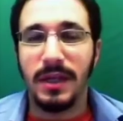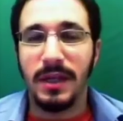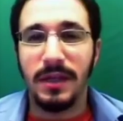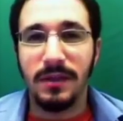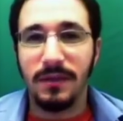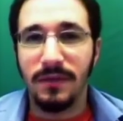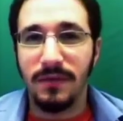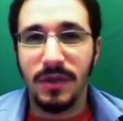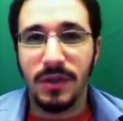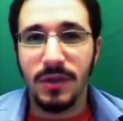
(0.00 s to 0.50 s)
an
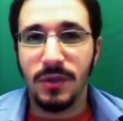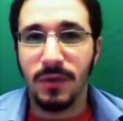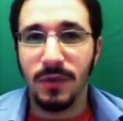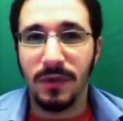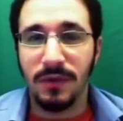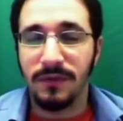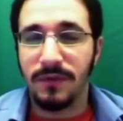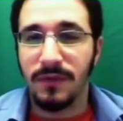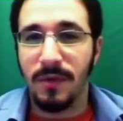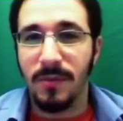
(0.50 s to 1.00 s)

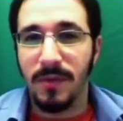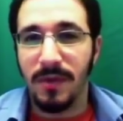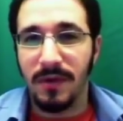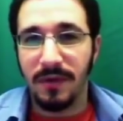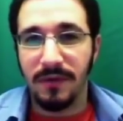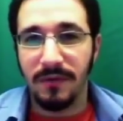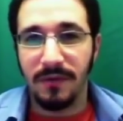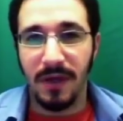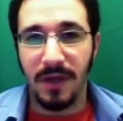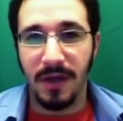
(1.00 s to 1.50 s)
individual from
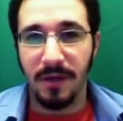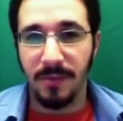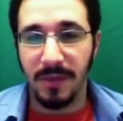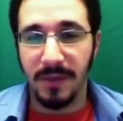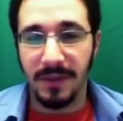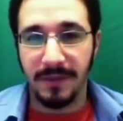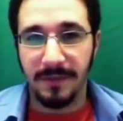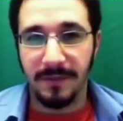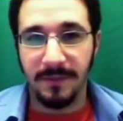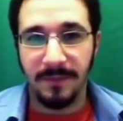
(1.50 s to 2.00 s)
their
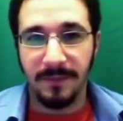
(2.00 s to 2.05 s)
environment.